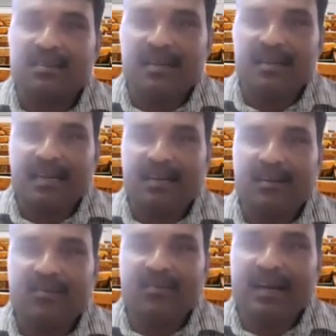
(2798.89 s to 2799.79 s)
Okay.
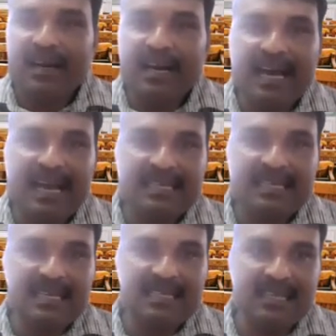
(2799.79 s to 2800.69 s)
Then x
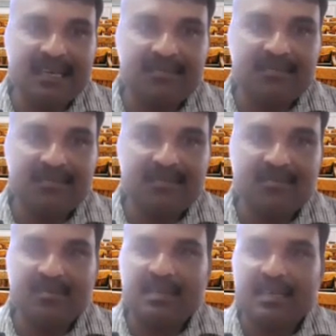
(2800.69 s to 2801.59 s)
is here.
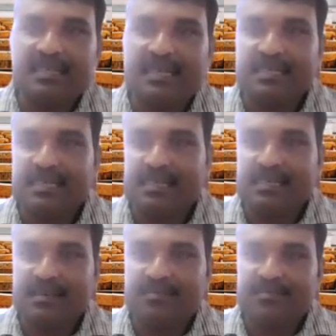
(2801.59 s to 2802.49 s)
Where is x is
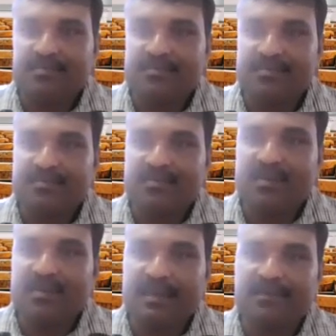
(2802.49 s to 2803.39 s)
here?
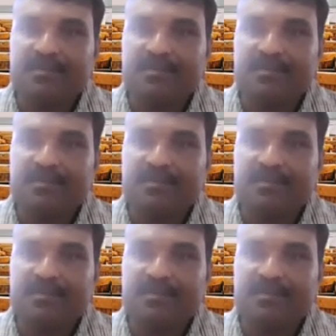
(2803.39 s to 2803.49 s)
Okay.